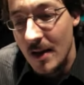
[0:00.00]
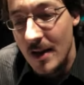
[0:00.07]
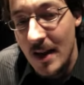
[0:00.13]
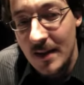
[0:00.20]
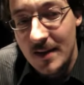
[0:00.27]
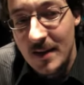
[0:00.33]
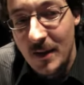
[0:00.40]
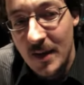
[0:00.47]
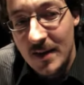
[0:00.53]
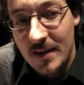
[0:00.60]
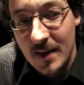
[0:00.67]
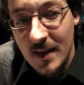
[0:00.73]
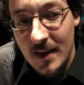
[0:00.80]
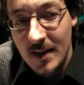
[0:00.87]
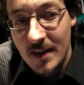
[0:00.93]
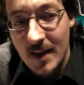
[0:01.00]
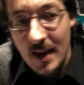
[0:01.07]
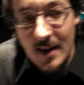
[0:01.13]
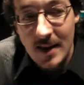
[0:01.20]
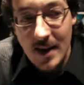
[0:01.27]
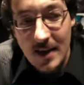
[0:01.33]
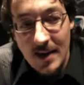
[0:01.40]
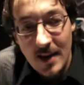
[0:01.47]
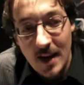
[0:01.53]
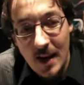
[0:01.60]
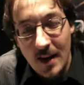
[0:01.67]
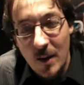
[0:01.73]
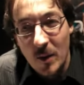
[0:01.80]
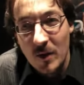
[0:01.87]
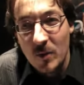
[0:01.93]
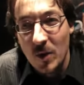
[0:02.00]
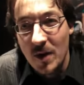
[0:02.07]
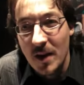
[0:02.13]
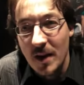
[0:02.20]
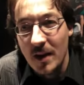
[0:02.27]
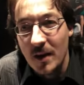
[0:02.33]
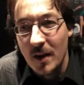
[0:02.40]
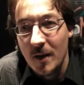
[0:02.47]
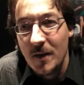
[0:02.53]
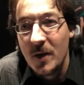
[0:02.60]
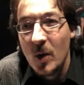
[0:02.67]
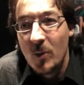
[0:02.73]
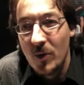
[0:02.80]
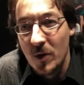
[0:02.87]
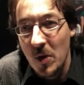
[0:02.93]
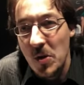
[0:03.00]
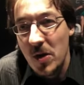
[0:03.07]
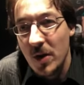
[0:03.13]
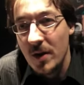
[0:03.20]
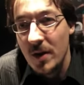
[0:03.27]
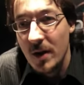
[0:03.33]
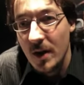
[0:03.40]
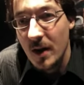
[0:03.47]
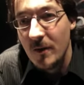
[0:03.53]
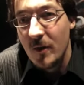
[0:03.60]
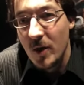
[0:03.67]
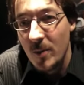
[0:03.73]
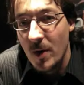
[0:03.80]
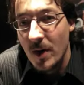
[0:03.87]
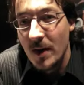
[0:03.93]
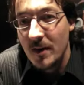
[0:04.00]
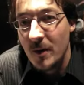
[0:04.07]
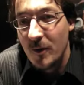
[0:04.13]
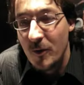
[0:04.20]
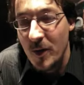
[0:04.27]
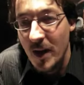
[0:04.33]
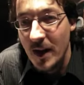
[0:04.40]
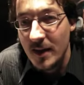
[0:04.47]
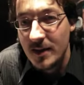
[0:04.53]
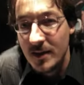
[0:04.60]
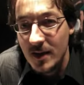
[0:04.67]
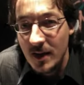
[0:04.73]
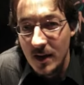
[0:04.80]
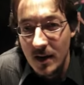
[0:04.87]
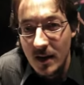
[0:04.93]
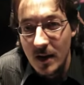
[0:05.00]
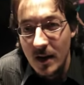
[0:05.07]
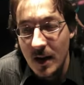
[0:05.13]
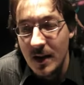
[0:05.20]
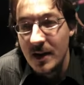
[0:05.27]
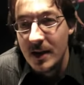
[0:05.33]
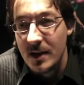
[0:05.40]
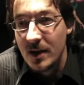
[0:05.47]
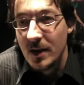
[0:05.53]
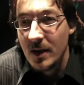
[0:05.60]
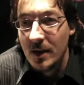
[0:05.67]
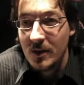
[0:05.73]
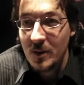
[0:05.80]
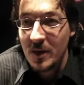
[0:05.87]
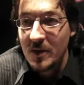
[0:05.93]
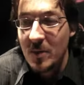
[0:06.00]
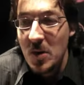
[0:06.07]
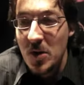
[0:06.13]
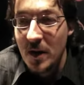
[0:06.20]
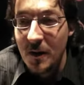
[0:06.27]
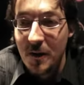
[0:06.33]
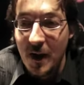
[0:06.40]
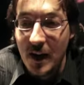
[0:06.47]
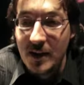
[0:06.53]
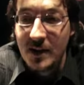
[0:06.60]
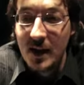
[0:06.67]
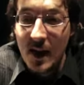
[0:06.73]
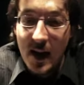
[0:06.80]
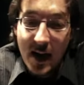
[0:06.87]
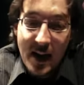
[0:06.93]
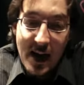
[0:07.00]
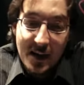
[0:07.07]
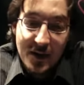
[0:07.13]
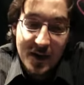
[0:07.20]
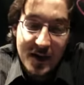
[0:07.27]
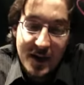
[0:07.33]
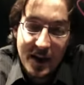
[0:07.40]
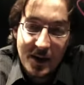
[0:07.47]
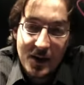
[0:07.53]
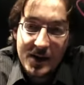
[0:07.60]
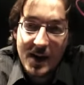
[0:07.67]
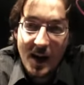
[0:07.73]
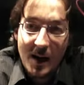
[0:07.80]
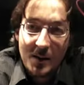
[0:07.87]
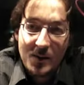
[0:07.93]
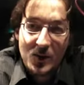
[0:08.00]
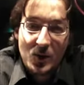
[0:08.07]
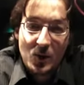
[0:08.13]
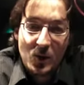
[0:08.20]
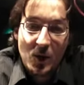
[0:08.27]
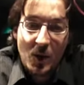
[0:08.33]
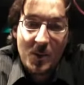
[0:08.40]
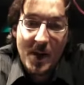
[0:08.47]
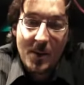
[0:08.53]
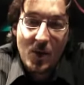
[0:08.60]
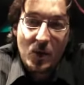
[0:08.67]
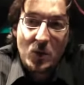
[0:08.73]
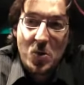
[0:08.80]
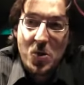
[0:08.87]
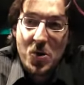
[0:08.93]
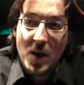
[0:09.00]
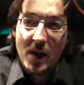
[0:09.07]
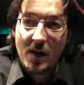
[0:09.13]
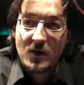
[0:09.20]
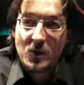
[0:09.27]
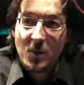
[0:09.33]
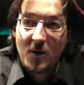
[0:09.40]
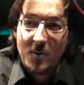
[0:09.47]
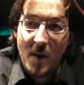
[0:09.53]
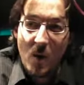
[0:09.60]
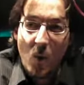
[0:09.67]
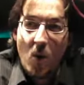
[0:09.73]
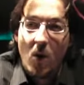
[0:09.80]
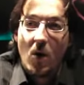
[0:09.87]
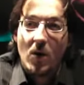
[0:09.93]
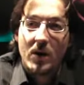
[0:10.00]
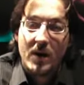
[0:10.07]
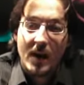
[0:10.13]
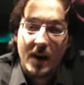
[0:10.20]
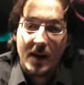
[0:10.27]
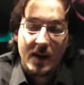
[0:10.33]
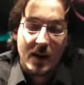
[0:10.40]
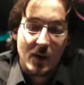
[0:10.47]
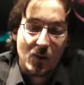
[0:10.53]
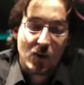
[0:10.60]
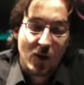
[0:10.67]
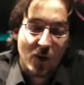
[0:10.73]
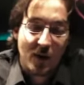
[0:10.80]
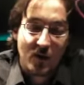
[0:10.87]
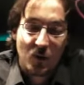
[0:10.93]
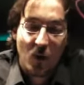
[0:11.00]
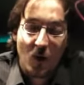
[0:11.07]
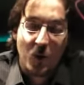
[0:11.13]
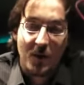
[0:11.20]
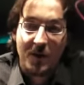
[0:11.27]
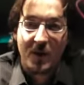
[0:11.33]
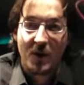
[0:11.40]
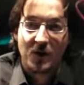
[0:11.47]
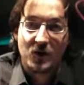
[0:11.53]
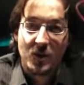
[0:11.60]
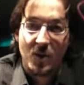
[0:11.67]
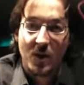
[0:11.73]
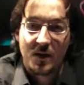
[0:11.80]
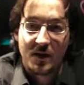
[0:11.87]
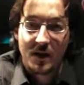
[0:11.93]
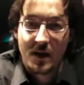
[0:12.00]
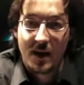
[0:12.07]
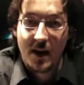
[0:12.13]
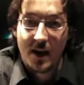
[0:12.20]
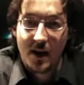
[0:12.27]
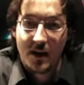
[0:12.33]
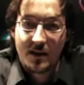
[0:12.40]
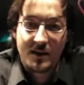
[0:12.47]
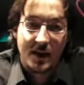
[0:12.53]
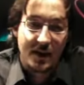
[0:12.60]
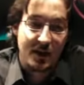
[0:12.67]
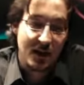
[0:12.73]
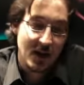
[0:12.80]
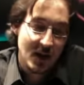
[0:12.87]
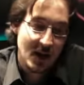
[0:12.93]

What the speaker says: Yes, DivX started in 1999. I was working in a video production environment as a freelance editor doing special effects. And I had a need at the time to be able to share some of my work and in-progress work with customers and clients and